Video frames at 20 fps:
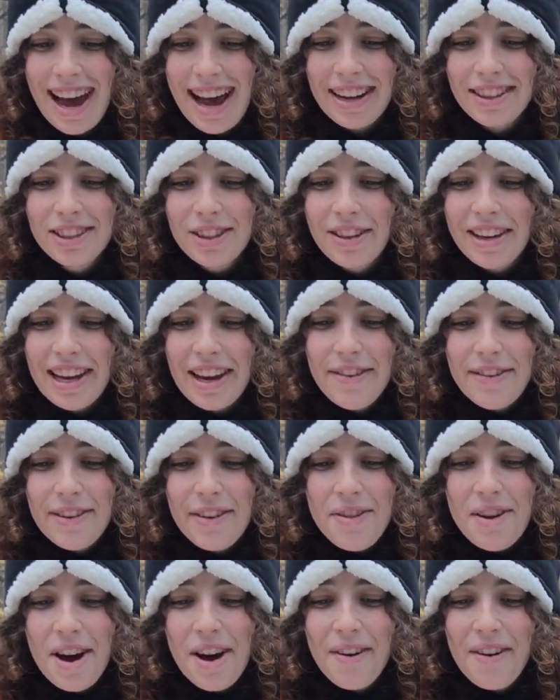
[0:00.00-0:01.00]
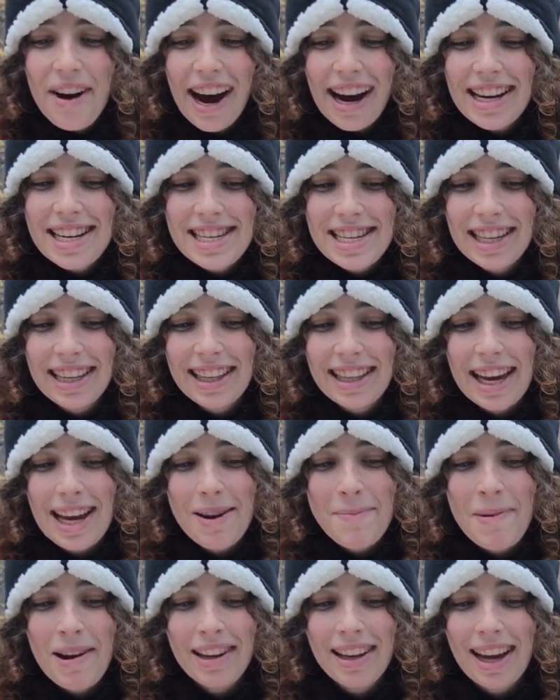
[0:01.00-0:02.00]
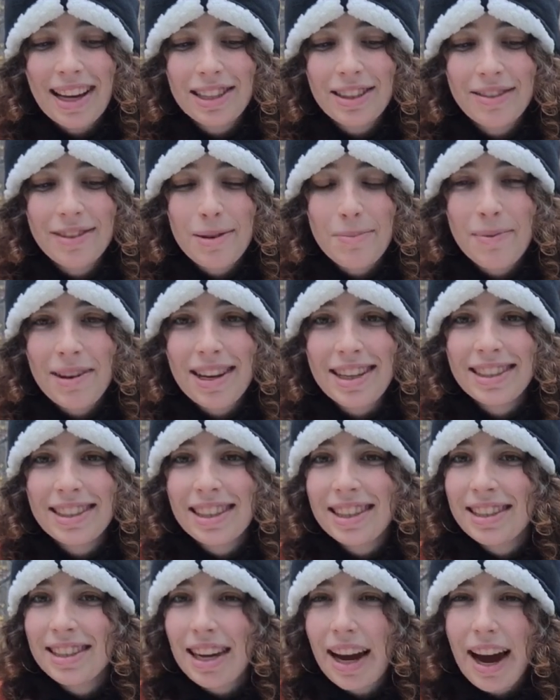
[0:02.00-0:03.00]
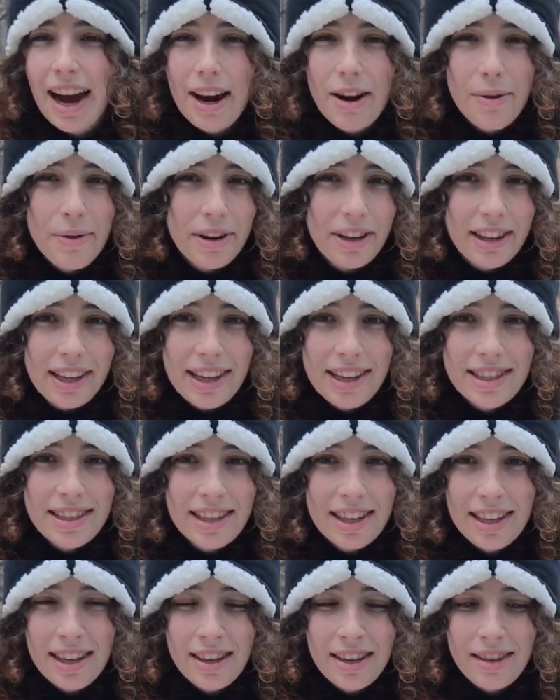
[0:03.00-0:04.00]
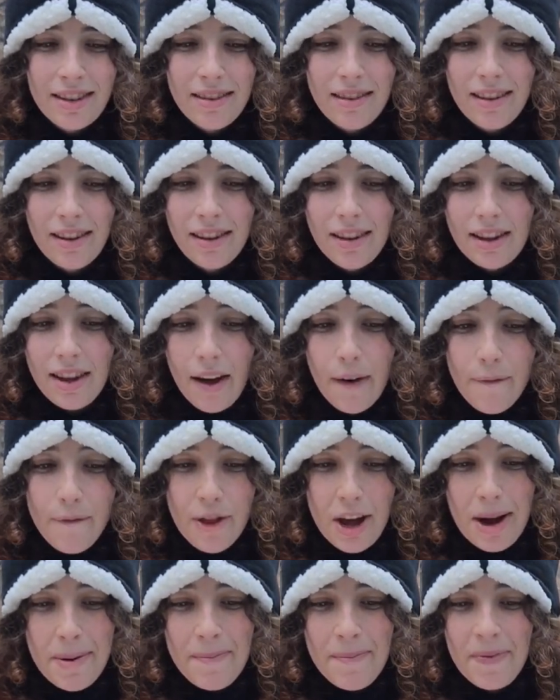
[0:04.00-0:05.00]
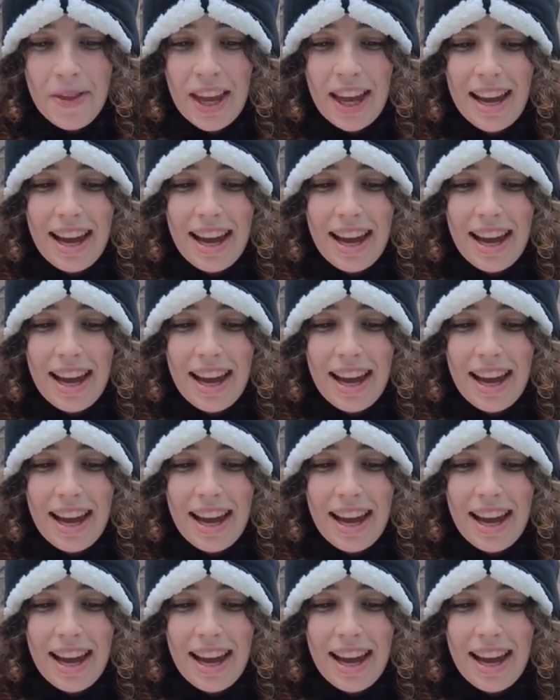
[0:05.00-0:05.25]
And so even though I did like my last few pieces, I really didn't love them.